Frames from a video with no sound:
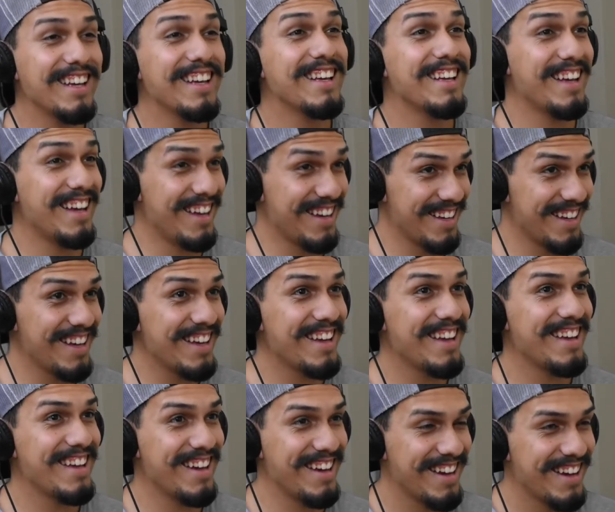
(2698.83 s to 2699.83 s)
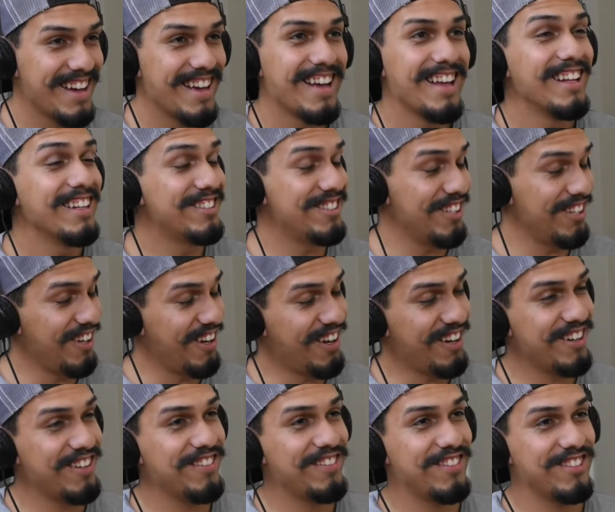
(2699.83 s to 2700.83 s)
Yeah. There's a
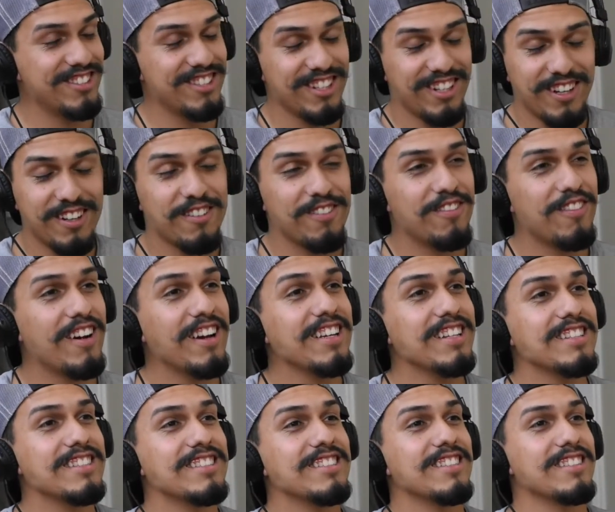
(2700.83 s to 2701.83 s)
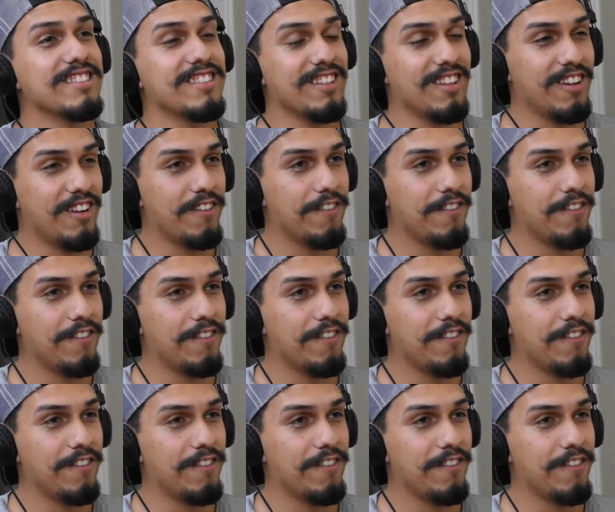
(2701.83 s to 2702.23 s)
lot of fights. There's a lot of